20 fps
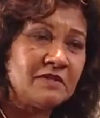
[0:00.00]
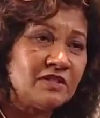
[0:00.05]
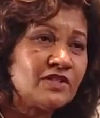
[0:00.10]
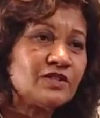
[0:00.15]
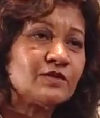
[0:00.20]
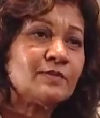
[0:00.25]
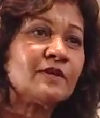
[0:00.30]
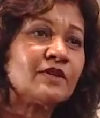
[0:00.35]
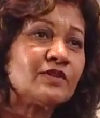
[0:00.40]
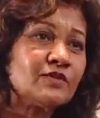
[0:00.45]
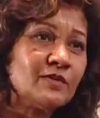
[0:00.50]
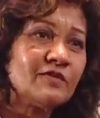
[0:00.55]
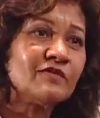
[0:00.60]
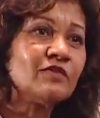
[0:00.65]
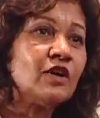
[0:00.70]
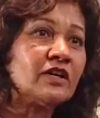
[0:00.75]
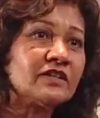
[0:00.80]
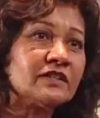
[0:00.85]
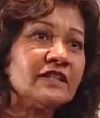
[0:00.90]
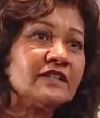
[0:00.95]
Just because we've
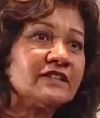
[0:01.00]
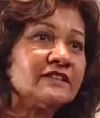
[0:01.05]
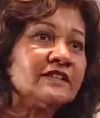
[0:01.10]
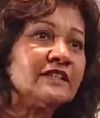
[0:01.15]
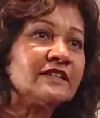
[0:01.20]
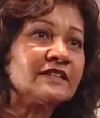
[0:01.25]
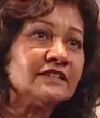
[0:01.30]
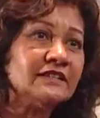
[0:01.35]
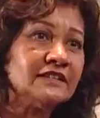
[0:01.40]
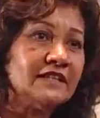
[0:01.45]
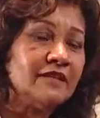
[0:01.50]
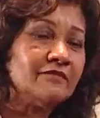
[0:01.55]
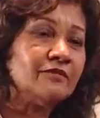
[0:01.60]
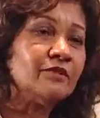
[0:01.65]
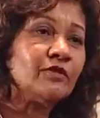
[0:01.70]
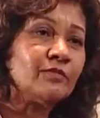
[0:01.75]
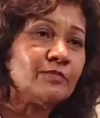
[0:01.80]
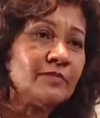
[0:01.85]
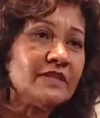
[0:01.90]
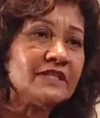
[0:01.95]
got a certain
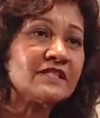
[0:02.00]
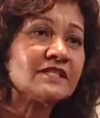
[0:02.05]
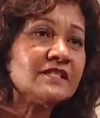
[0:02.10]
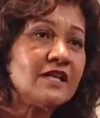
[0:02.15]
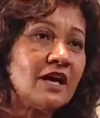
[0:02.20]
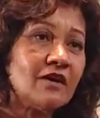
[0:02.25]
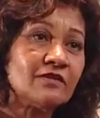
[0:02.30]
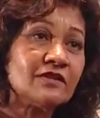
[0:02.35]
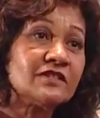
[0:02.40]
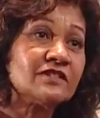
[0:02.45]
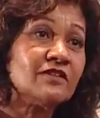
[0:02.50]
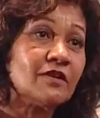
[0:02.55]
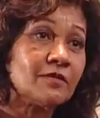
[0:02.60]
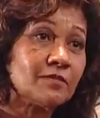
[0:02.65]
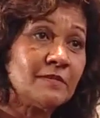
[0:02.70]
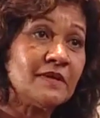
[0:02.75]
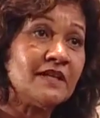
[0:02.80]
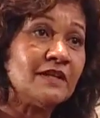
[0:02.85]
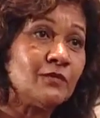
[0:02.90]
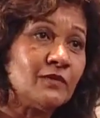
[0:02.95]
level of peace now does
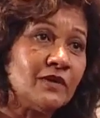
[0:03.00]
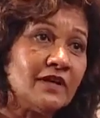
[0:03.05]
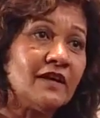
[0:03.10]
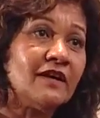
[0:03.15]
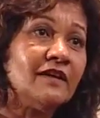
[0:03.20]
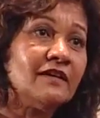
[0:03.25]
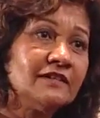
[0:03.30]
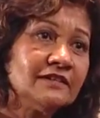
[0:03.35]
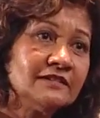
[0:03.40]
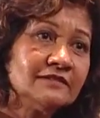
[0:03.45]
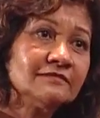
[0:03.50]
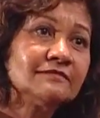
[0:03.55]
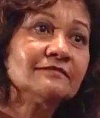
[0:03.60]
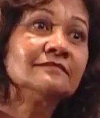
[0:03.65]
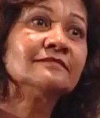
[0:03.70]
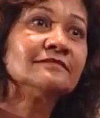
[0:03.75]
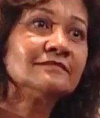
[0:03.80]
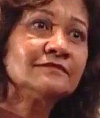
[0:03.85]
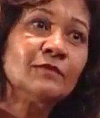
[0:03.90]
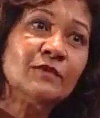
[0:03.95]
not mean we are
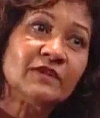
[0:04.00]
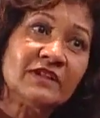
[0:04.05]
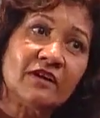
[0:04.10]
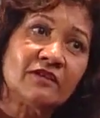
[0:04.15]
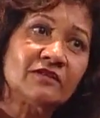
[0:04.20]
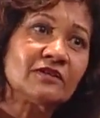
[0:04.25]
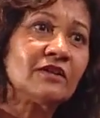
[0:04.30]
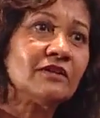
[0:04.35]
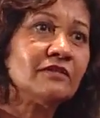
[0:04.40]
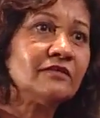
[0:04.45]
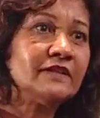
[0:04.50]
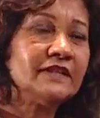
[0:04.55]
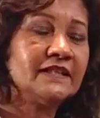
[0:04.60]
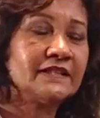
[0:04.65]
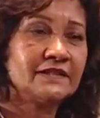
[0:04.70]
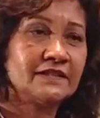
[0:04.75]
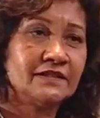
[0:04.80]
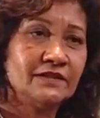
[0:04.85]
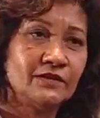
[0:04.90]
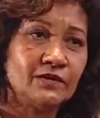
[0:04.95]
without
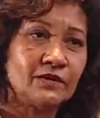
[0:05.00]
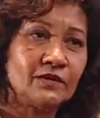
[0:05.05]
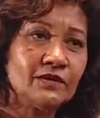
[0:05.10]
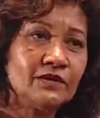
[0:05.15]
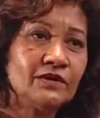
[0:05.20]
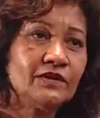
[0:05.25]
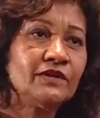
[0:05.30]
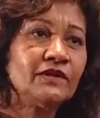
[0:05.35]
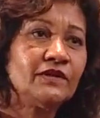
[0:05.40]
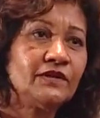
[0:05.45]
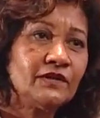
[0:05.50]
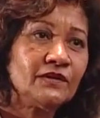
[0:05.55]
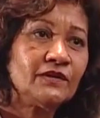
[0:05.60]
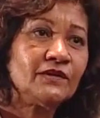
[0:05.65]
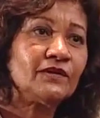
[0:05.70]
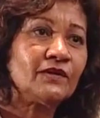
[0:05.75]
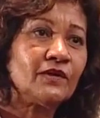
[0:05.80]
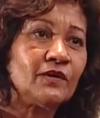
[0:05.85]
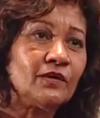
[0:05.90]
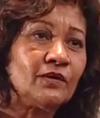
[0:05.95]
conflict, you know.
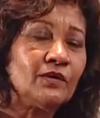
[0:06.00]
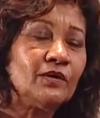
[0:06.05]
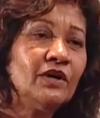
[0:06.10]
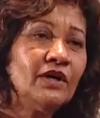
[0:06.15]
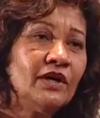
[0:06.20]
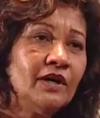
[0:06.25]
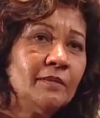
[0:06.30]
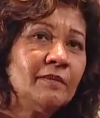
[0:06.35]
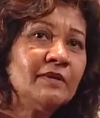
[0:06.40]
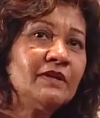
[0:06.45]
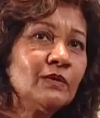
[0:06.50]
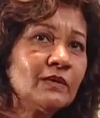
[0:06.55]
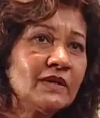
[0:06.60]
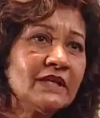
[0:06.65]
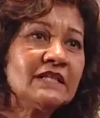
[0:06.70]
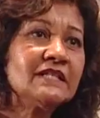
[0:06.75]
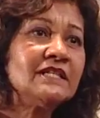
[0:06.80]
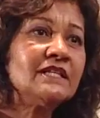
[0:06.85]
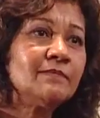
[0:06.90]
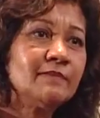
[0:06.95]
So we're
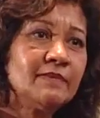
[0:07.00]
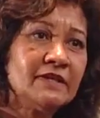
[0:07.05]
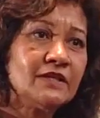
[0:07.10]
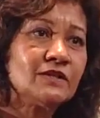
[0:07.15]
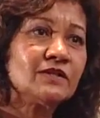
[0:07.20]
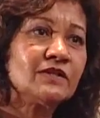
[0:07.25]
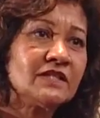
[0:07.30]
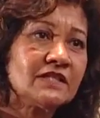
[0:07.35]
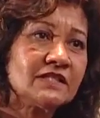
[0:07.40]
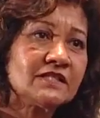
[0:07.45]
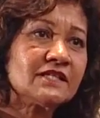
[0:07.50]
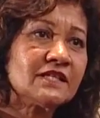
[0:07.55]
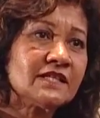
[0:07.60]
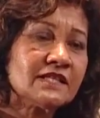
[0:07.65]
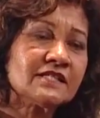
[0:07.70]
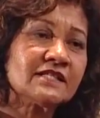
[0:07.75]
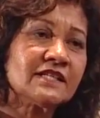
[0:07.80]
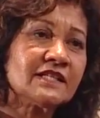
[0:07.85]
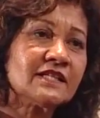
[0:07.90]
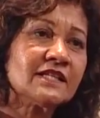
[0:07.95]
looking deeply into these
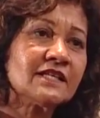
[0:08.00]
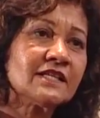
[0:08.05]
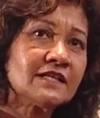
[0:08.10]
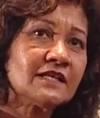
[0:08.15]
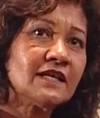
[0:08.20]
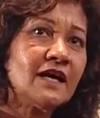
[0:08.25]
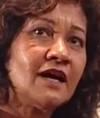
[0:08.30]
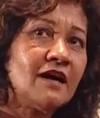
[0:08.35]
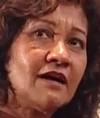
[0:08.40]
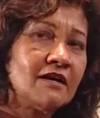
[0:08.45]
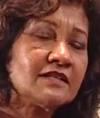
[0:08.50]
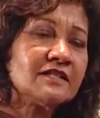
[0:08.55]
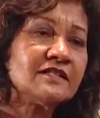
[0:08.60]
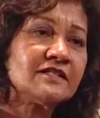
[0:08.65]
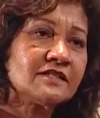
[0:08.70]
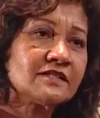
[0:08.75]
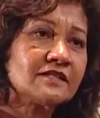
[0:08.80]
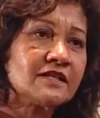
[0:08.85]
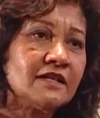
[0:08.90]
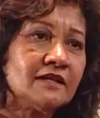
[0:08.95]
things. I think our
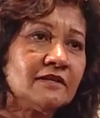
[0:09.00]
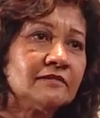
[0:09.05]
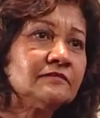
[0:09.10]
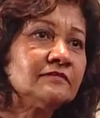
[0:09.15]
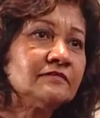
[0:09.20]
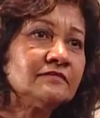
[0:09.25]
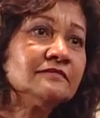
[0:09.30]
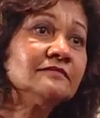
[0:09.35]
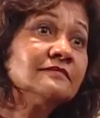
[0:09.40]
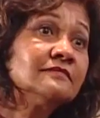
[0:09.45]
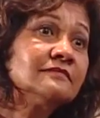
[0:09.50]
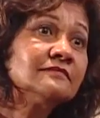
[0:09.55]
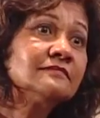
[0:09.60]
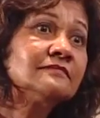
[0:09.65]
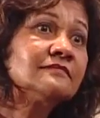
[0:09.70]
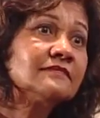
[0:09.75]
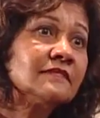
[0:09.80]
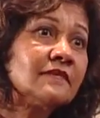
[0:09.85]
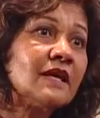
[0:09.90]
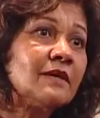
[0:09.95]
artists are
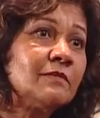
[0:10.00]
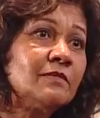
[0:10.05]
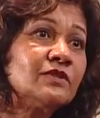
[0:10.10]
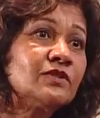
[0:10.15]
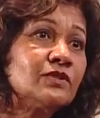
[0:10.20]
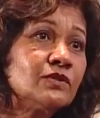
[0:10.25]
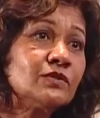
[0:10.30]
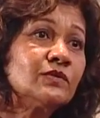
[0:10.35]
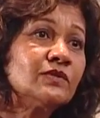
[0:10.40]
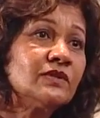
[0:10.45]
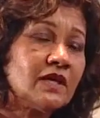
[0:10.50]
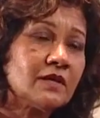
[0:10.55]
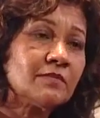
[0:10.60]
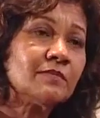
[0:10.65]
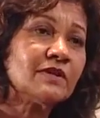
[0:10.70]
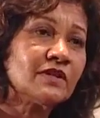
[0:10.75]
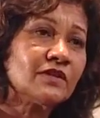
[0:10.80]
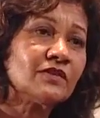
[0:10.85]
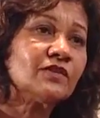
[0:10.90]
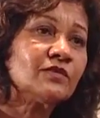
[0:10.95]
able to do
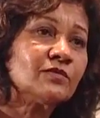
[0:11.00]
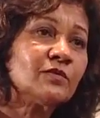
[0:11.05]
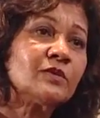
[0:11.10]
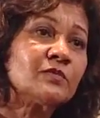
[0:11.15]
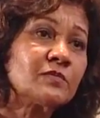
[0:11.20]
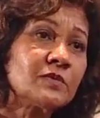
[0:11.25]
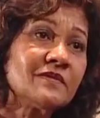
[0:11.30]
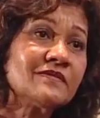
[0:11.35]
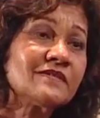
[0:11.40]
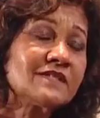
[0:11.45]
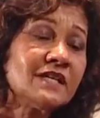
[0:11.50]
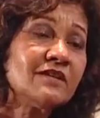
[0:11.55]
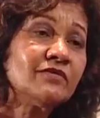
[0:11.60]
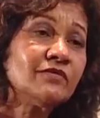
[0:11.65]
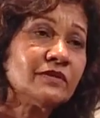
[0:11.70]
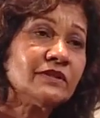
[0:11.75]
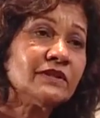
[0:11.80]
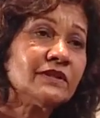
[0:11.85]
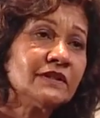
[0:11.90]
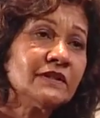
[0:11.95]
that because of what we've
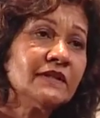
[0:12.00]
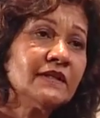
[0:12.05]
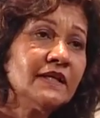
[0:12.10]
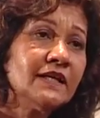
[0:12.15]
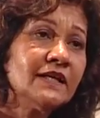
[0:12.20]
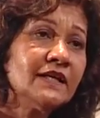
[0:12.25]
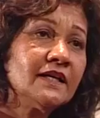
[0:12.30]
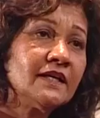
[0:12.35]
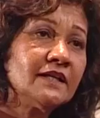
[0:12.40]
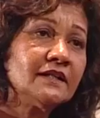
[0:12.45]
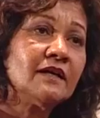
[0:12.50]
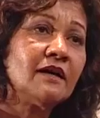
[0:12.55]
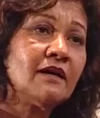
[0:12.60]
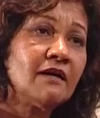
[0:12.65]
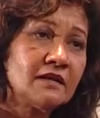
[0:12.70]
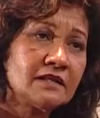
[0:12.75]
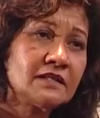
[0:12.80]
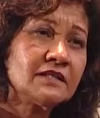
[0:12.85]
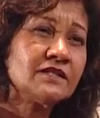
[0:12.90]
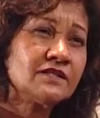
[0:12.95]
suffered. And
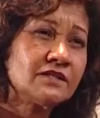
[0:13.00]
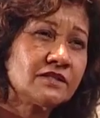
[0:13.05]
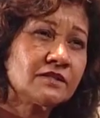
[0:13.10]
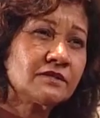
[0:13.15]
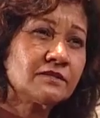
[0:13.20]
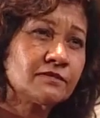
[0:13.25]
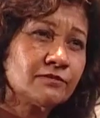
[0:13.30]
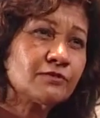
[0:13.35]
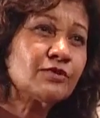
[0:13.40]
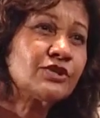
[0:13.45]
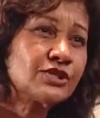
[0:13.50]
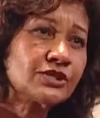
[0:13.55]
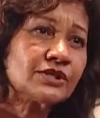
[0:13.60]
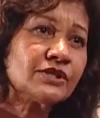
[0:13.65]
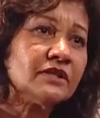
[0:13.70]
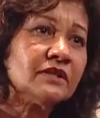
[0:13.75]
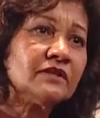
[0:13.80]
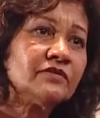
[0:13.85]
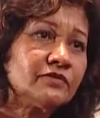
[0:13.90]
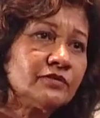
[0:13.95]
art is
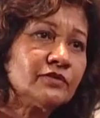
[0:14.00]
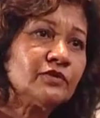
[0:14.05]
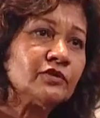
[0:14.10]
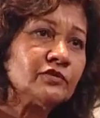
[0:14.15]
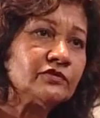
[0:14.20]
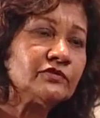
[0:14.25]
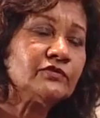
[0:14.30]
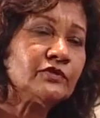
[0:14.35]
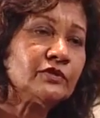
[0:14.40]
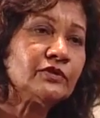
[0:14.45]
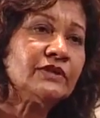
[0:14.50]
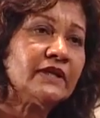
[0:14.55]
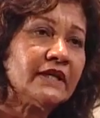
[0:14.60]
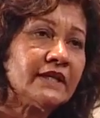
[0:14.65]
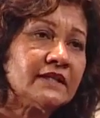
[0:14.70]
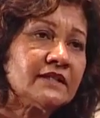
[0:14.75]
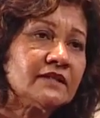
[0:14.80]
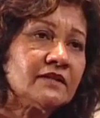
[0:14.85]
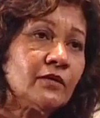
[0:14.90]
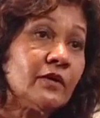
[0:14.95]
richer for
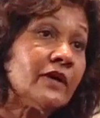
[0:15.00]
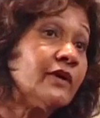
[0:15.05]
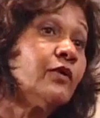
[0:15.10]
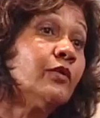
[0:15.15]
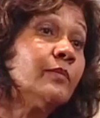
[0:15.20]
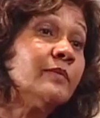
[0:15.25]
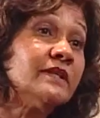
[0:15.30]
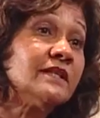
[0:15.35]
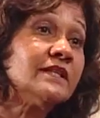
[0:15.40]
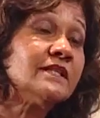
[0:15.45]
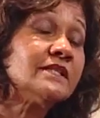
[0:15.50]
that. Or I hope it